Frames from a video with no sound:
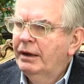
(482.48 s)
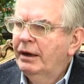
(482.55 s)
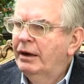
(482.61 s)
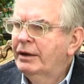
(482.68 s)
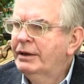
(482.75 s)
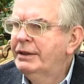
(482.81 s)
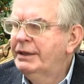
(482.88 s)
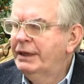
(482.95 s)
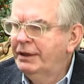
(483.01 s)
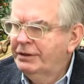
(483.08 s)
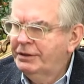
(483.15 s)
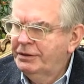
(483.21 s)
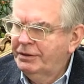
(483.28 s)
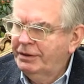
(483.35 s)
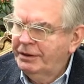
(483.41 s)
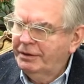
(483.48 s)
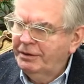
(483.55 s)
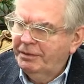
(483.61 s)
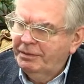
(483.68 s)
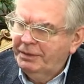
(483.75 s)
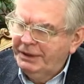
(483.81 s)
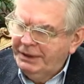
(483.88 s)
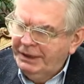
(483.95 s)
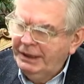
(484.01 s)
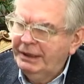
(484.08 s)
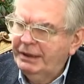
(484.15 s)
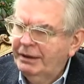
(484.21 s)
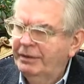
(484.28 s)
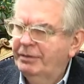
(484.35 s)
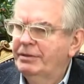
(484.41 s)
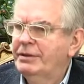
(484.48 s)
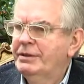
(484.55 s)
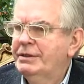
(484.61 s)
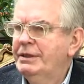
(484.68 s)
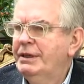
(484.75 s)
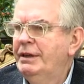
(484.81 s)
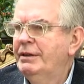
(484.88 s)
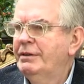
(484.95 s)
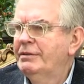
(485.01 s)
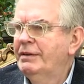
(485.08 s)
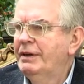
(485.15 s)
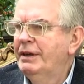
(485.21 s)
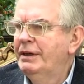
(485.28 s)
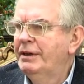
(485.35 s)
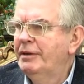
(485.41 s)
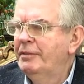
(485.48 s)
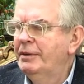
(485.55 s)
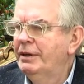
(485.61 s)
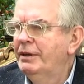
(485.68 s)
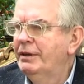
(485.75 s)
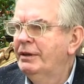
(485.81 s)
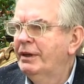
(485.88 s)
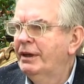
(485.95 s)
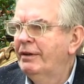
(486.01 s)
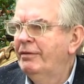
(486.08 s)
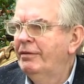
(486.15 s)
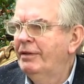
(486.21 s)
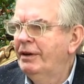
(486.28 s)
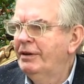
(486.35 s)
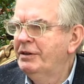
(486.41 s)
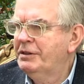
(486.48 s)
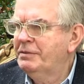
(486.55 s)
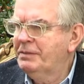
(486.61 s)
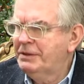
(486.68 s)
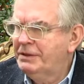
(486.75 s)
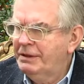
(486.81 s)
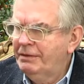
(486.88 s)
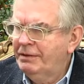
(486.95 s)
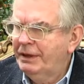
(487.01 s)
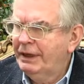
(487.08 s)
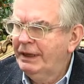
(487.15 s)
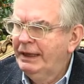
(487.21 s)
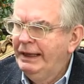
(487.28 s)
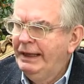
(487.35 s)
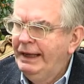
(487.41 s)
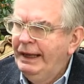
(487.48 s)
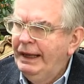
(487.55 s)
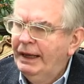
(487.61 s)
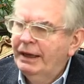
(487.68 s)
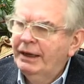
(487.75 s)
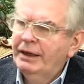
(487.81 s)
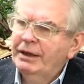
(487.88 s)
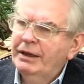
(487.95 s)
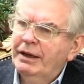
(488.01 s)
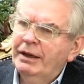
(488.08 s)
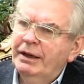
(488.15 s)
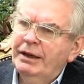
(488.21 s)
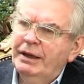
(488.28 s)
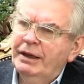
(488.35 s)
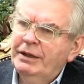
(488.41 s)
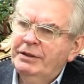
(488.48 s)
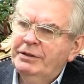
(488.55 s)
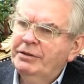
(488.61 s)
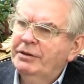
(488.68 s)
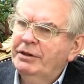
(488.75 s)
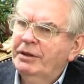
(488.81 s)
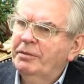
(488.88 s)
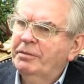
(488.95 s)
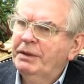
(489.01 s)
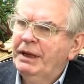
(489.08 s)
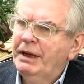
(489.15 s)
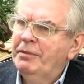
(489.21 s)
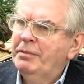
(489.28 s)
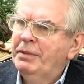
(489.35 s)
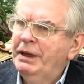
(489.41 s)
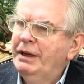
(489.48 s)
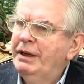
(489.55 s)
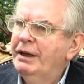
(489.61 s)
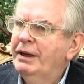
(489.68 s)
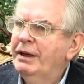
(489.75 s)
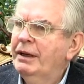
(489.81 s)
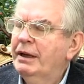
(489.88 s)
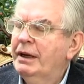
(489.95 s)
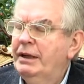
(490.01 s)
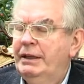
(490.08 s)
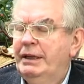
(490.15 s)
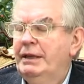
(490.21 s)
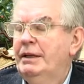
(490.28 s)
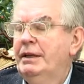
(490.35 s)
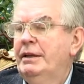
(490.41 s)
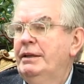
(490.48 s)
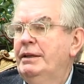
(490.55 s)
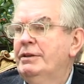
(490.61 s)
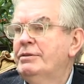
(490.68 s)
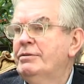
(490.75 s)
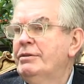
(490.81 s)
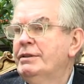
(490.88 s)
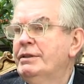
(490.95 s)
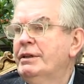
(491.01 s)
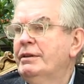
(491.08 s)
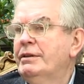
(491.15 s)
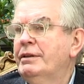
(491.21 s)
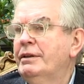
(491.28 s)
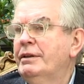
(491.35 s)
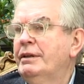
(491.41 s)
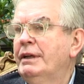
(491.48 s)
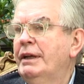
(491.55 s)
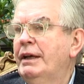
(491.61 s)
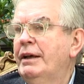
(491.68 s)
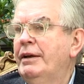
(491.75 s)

architecture particularly was seen as very dominant and very specific. And I took up campaigning, and this resulted